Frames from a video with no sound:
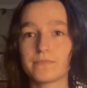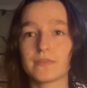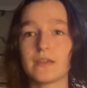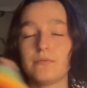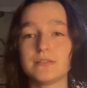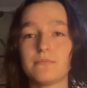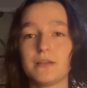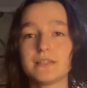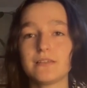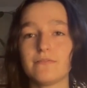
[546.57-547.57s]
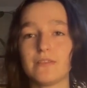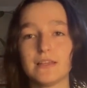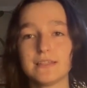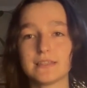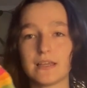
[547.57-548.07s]
it was a mix of
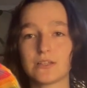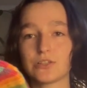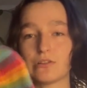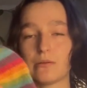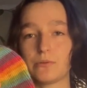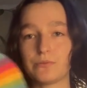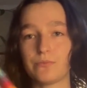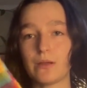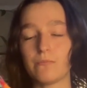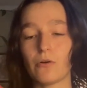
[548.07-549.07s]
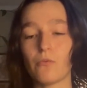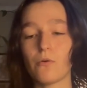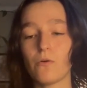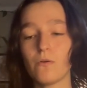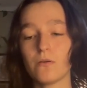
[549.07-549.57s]
this like striped rainbow
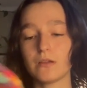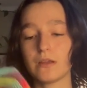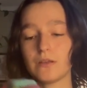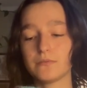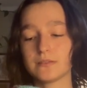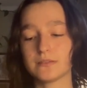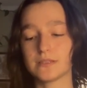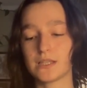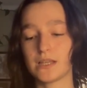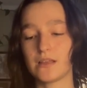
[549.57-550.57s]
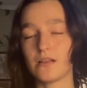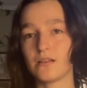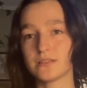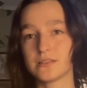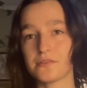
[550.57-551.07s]
wool, and it was
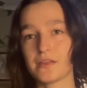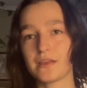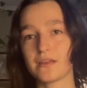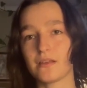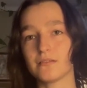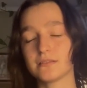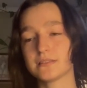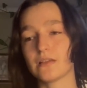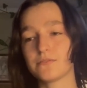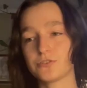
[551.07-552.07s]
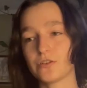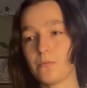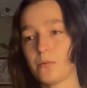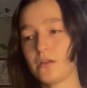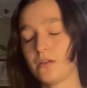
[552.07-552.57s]
also like a
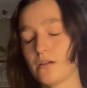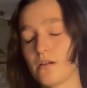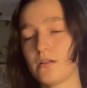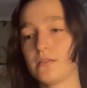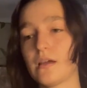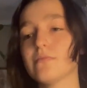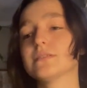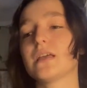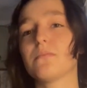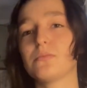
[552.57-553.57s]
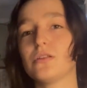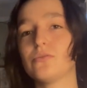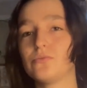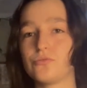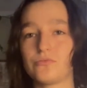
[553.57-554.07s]
self-striping yarn that was like
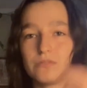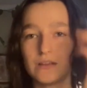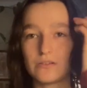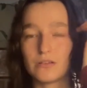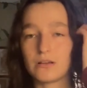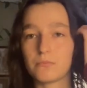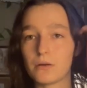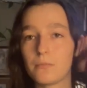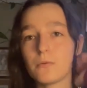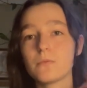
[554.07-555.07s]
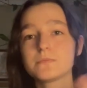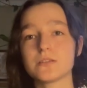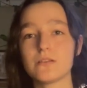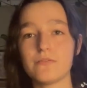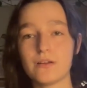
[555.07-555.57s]
blue and green and purple,
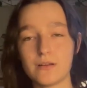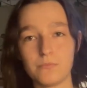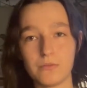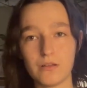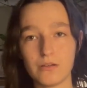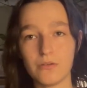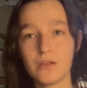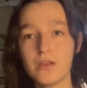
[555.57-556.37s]
so they're very blue.